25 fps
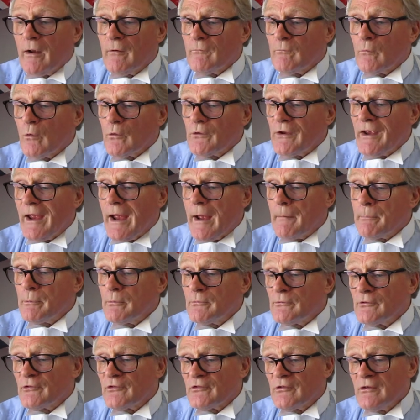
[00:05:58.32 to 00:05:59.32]
of what
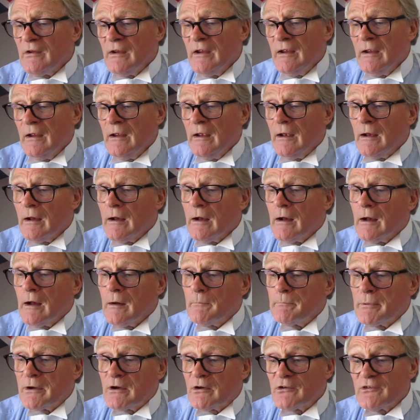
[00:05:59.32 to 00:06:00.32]
happens,
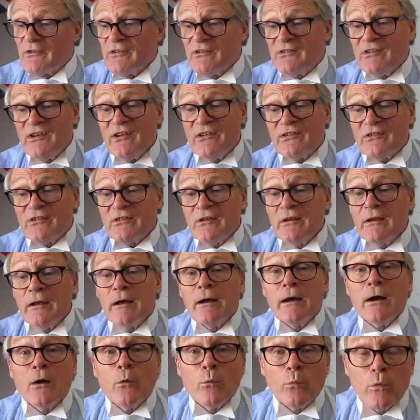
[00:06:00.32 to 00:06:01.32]
because it is
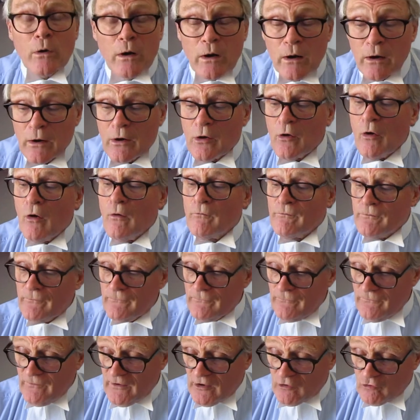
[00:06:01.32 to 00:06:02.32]
a work of
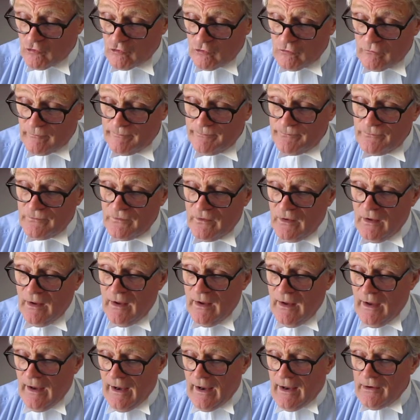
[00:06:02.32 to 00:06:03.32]
fiction.
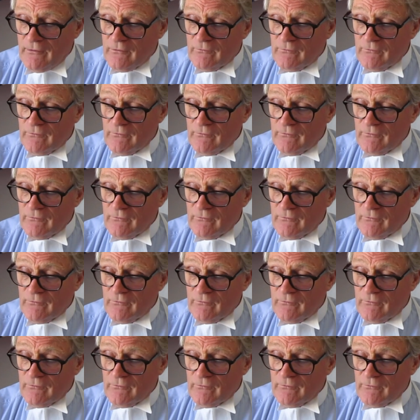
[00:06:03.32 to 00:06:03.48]
And